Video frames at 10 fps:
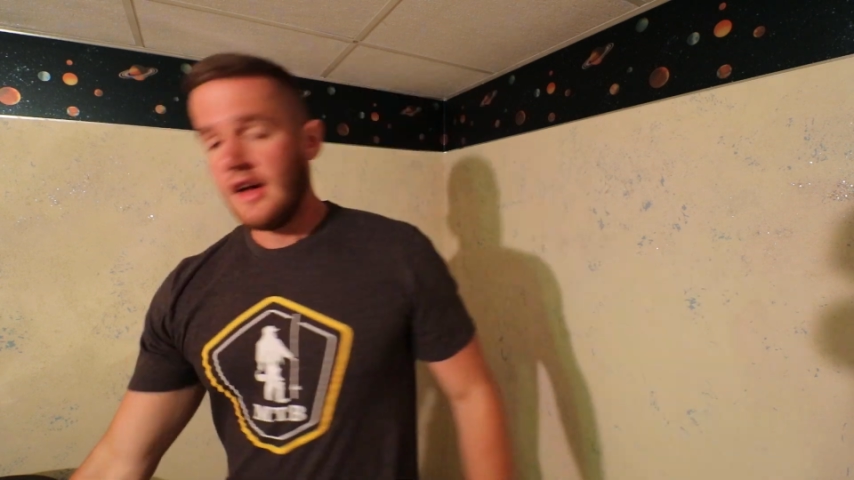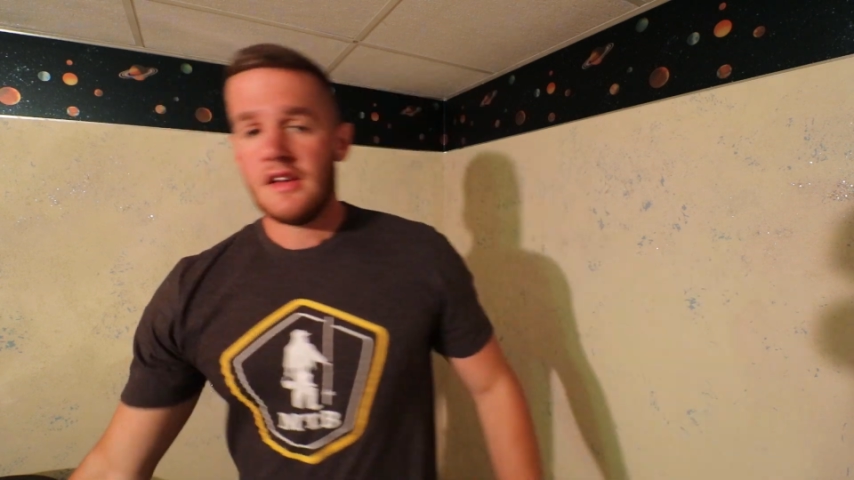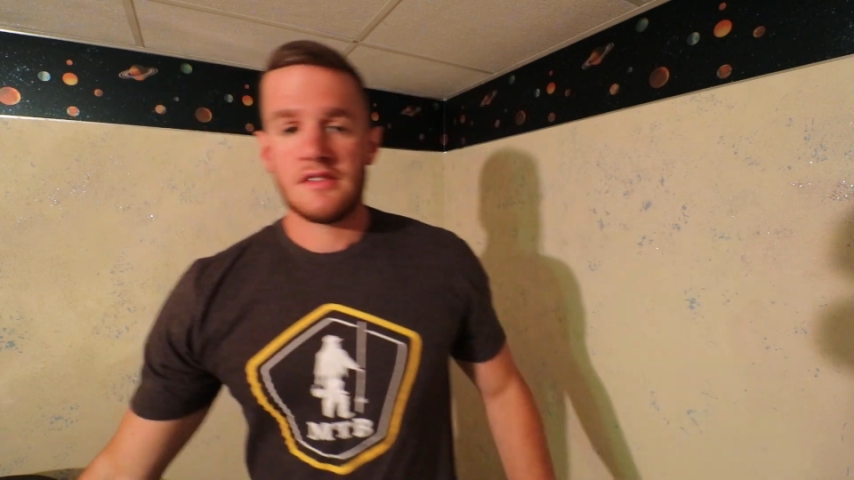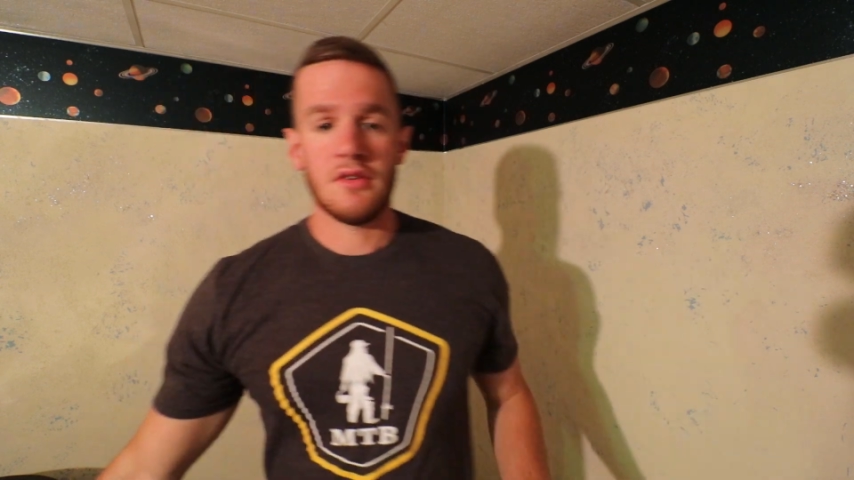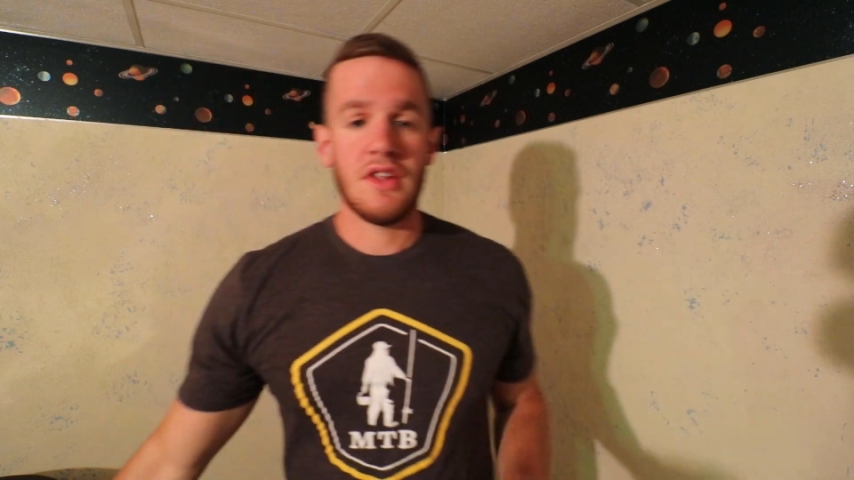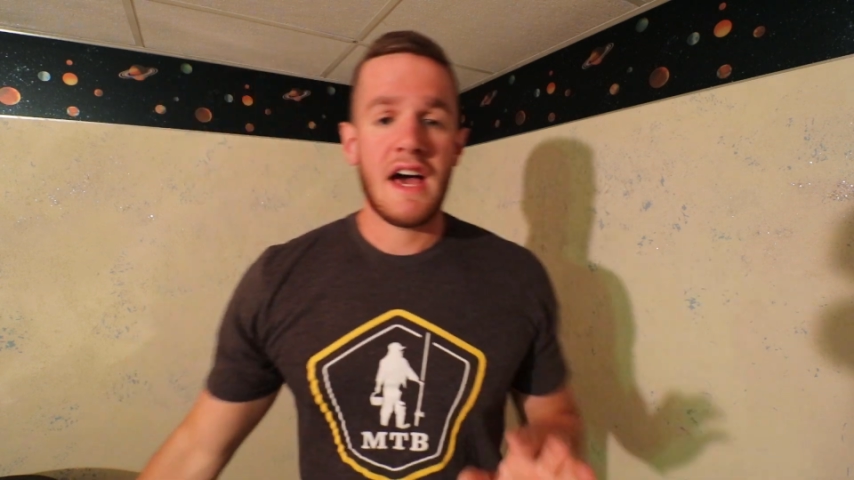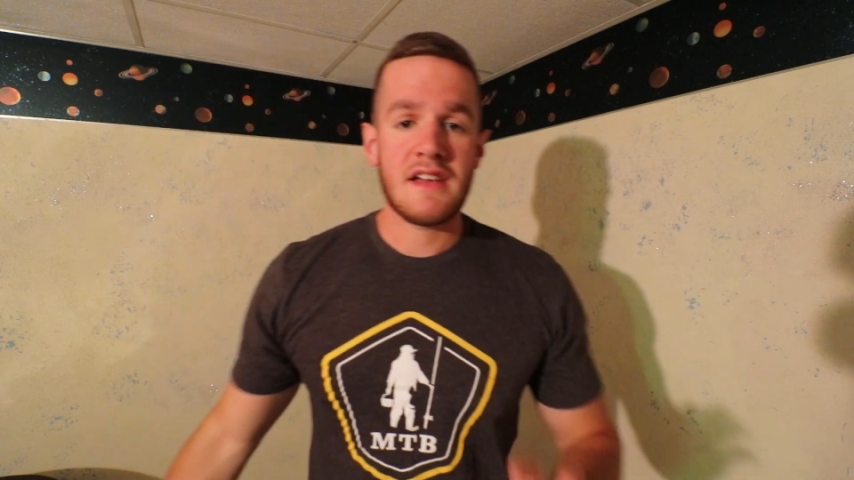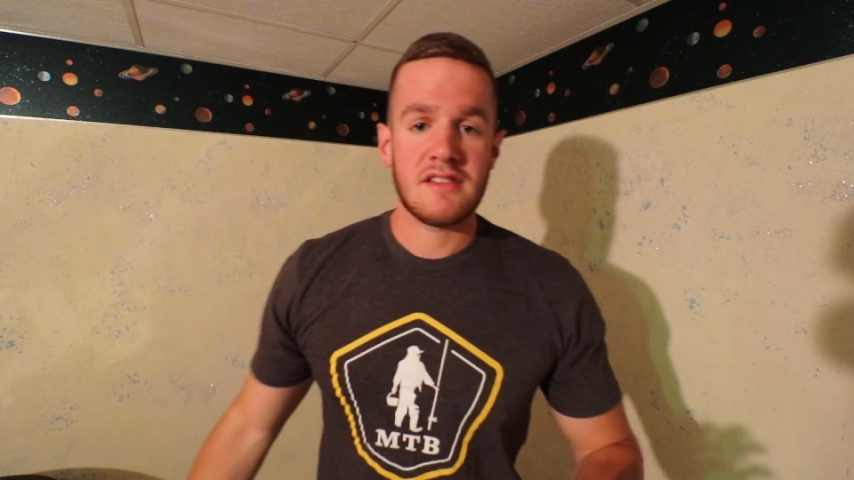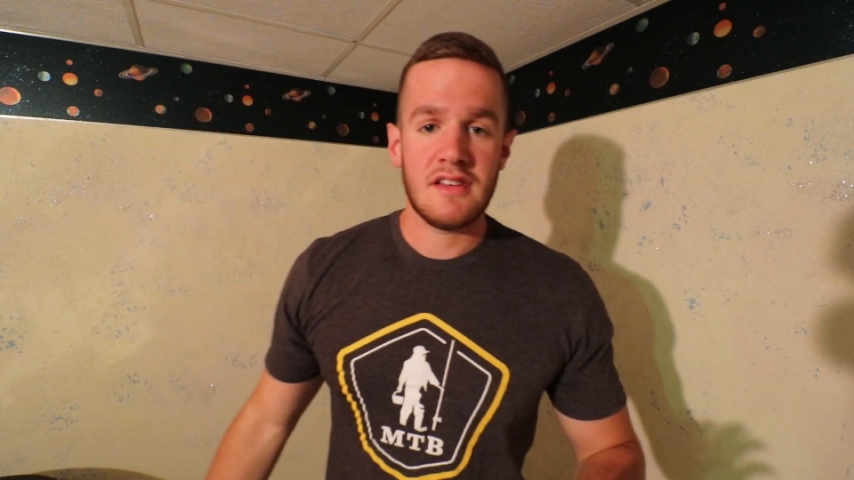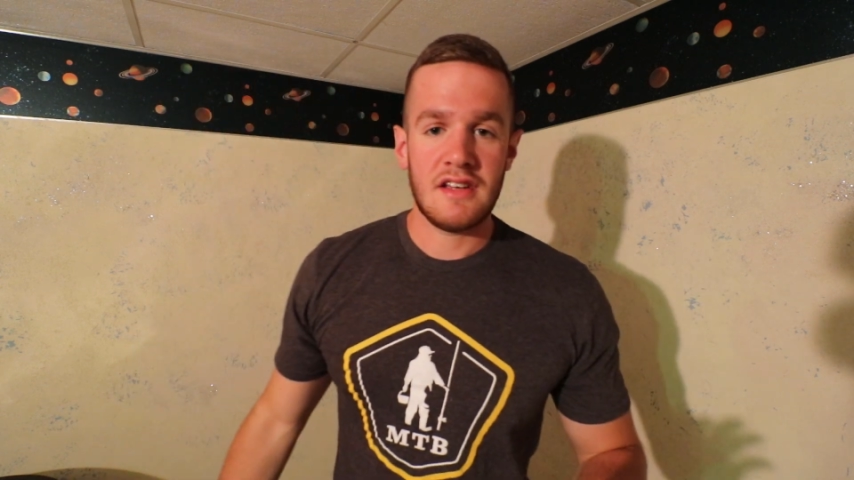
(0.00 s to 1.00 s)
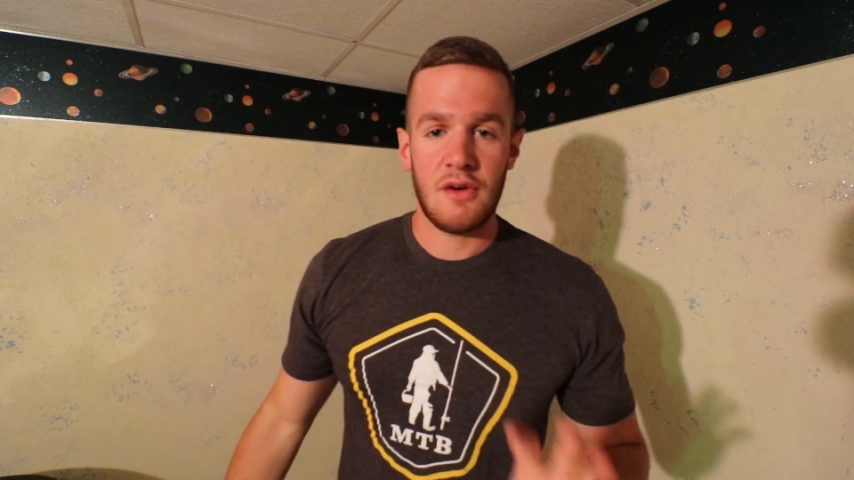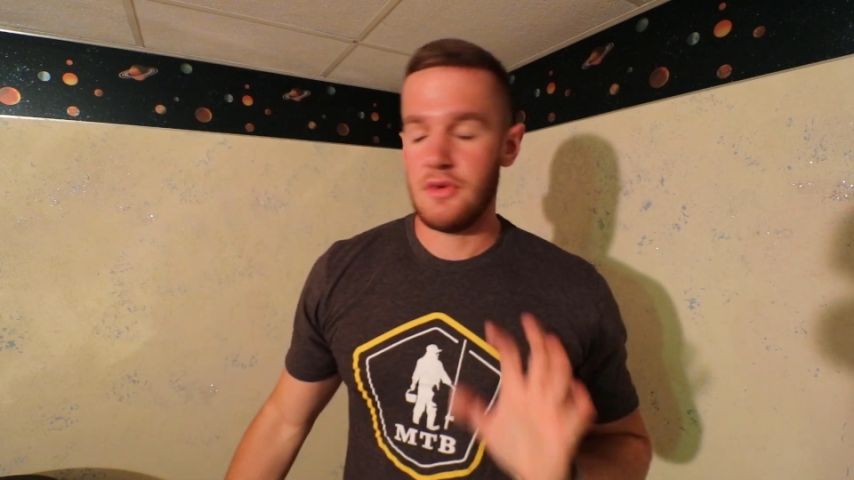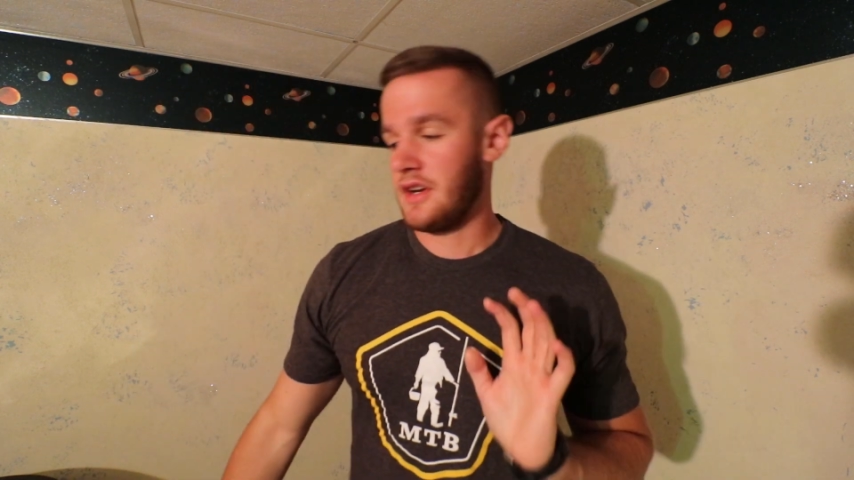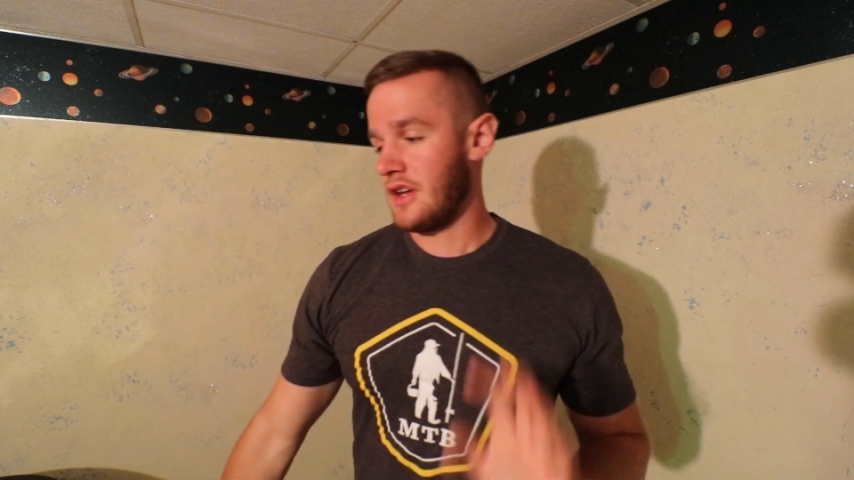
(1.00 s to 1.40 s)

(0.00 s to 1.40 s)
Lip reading: So lastly, I wanted